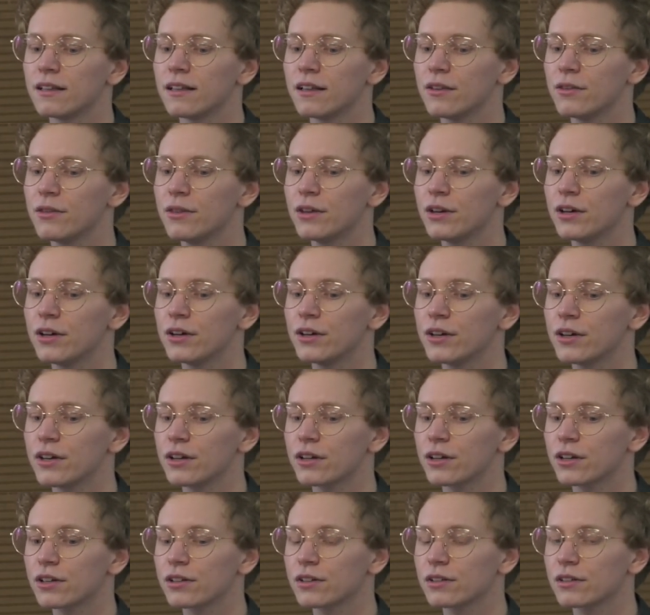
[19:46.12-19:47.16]
the
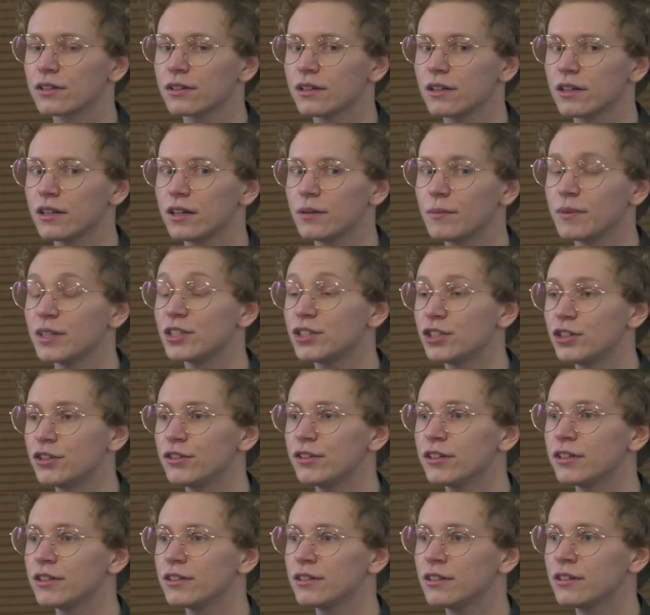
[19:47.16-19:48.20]
uh,
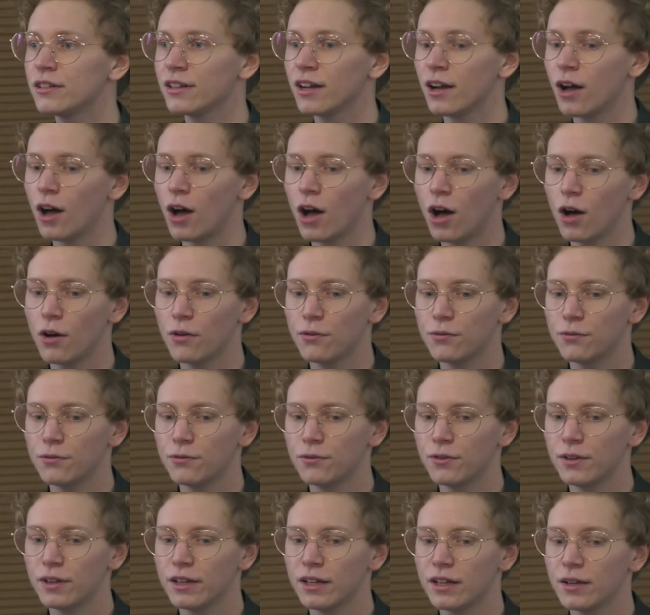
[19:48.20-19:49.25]
material of
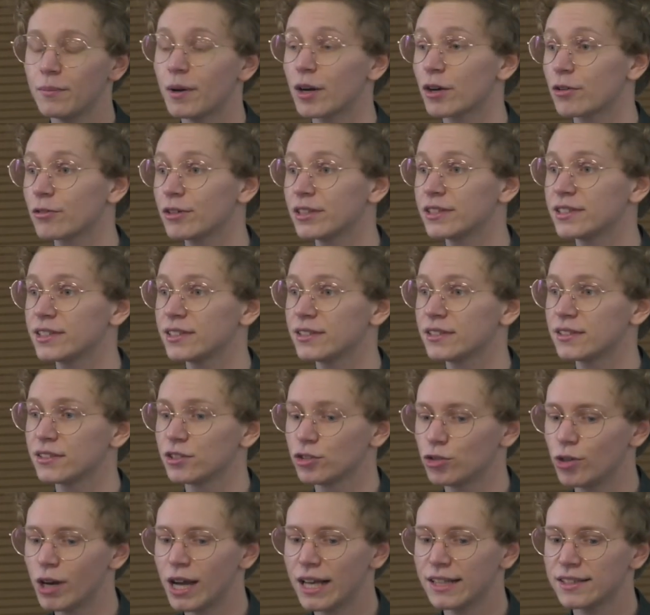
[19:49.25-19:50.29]
uh, Margaret's
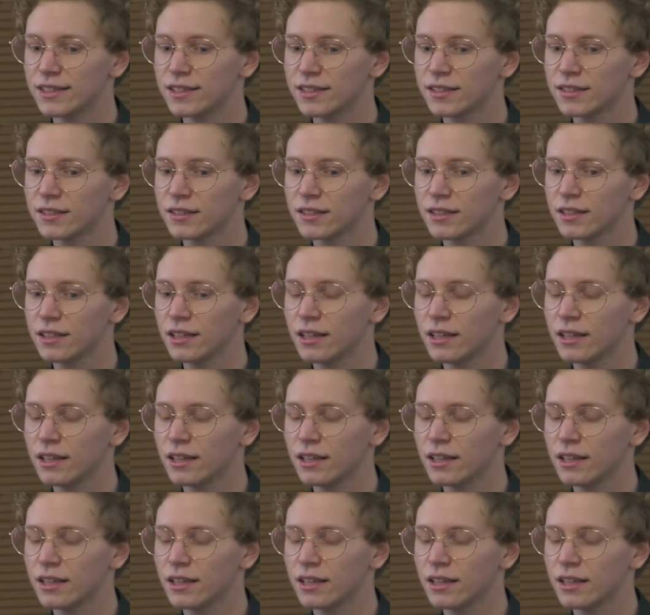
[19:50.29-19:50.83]
dress